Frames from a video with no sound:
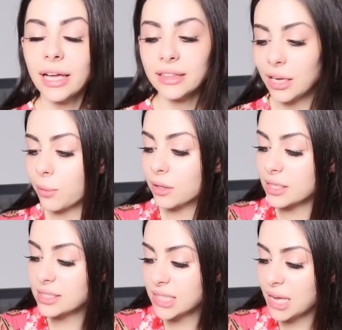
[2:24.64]
Like they were in
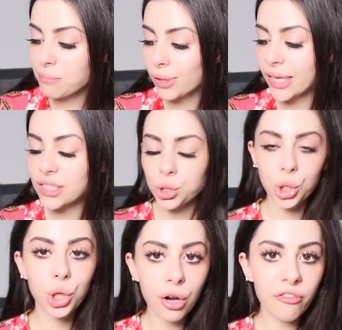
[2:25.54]
the same place,
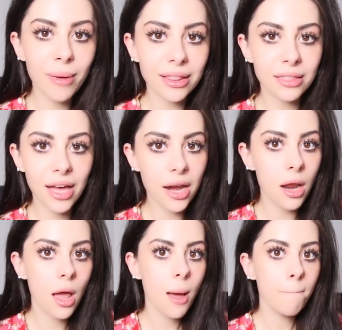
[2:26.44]
could have met then,